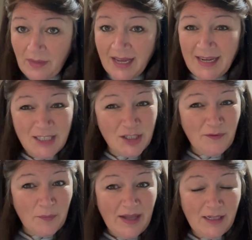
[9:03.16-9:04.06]
and actually
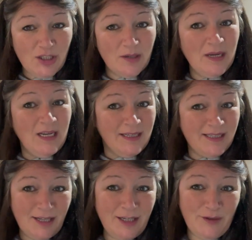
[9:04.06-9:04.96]
for Belgium,
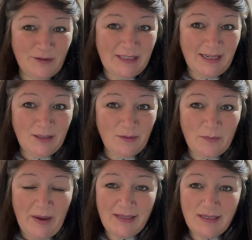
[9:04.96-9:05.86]
Search4Sites was
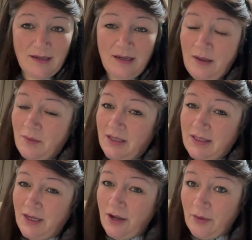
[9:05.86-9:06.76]
better because
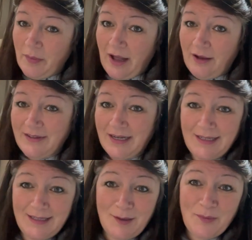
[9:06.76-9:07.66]
I know that Park4Night,
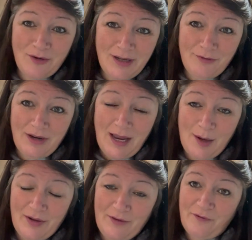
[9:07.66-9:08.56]
it can be really
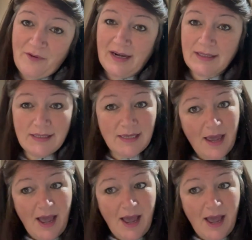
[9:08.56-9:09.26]
reliable in France.